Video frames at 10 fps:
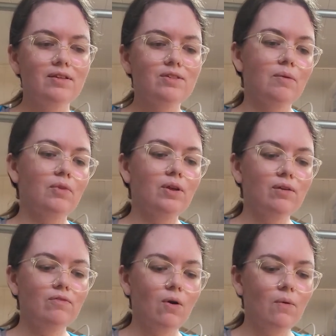so I'm
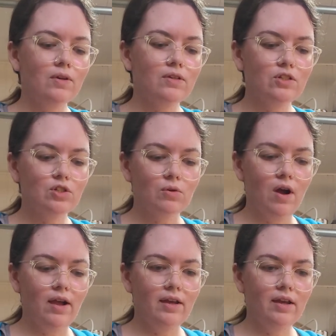looking forward to
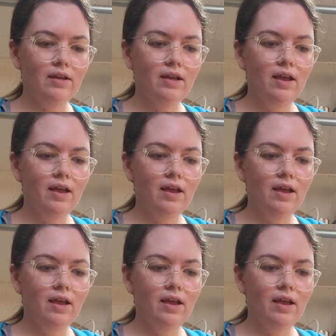trying it.